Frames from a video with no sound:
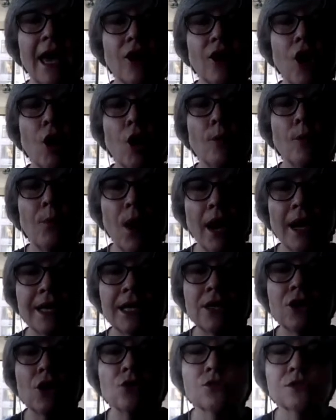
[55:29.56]
and our
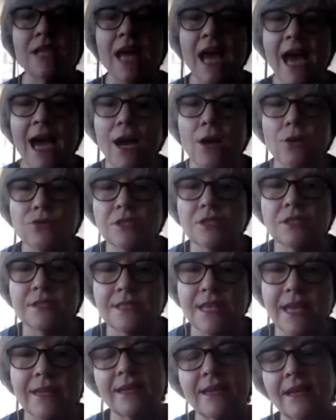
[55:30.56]
body knows how to
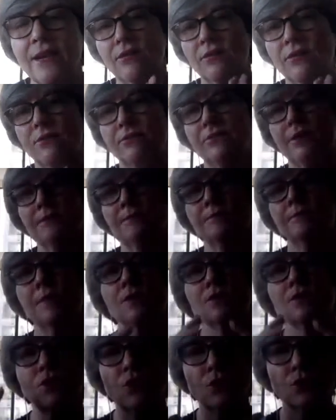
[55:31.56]
take care of it.
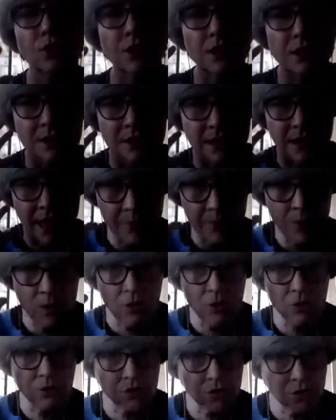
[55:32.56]
So these
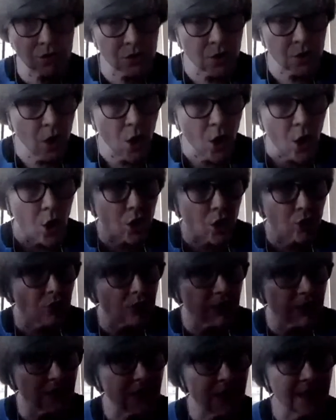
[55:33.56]
chemicals okay. are
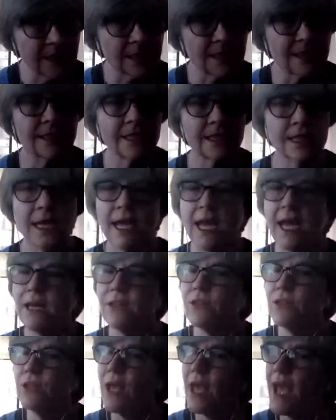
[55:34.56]
released,
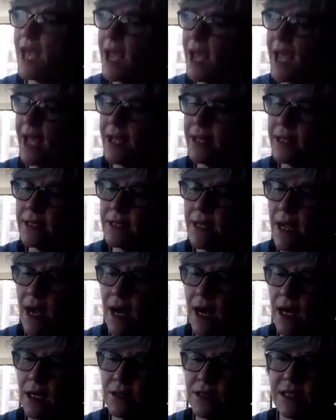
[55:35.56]
and
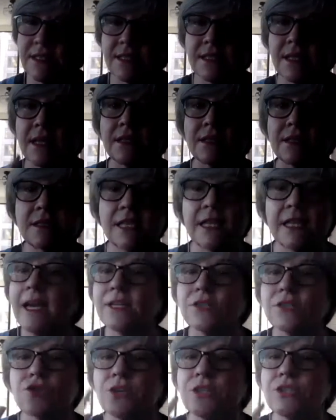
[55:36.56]
uh, this
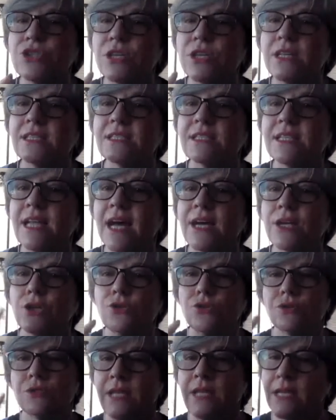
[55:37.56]
dehydration is not
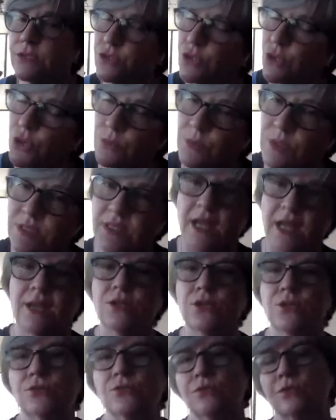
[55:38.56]
used. That term is
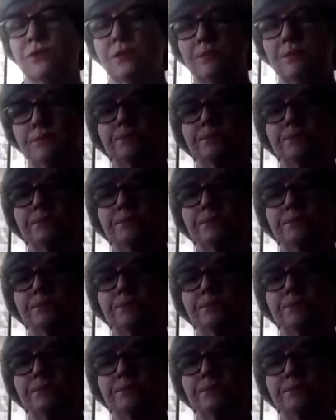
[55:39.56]
not used.